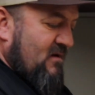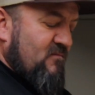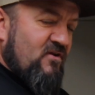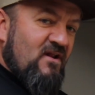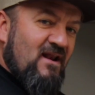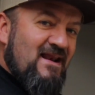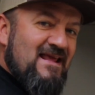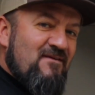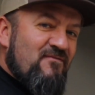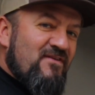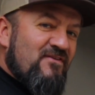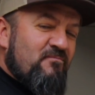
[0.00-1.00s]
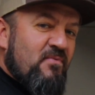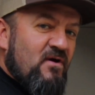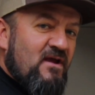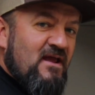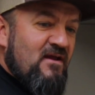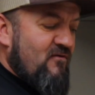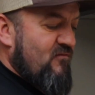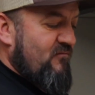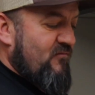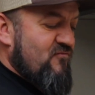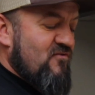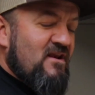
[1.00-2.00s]
and I'm going to leave this bucket
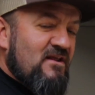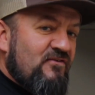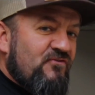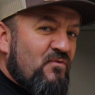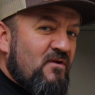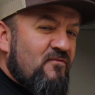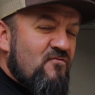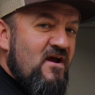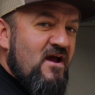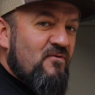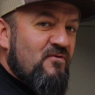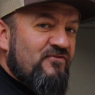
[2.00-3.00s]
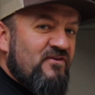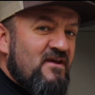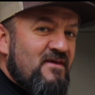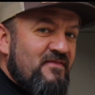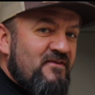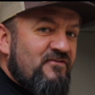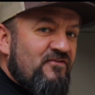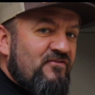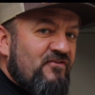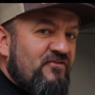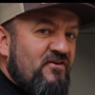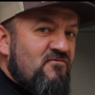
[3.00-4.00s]
for at least 24 hours. This
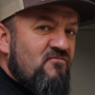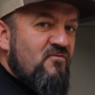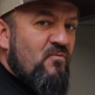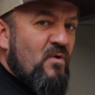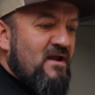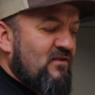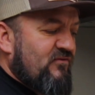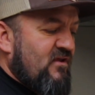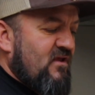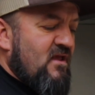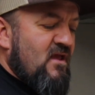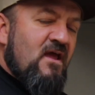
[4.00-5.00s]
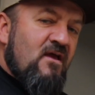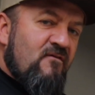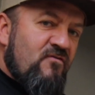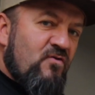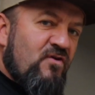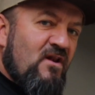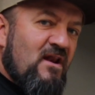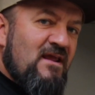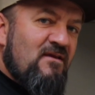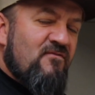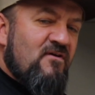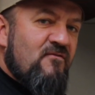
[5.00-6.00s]
is the secret with wheat. If you can
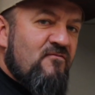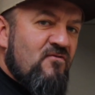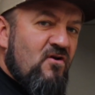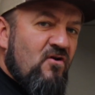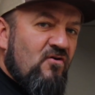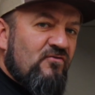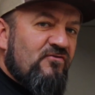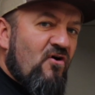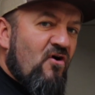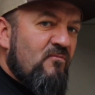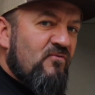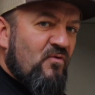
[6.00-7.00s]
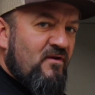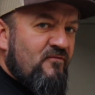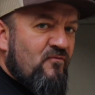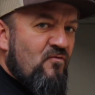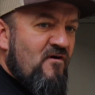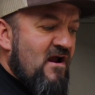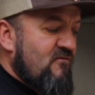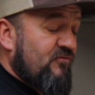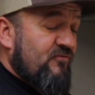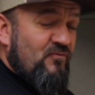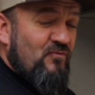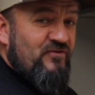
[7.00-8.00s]
leave it for a long time, 24
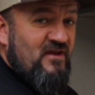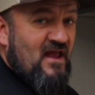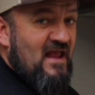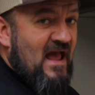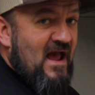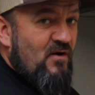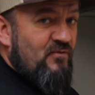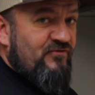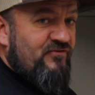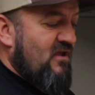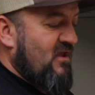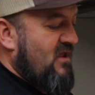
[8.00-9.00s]
hours, 48 hours,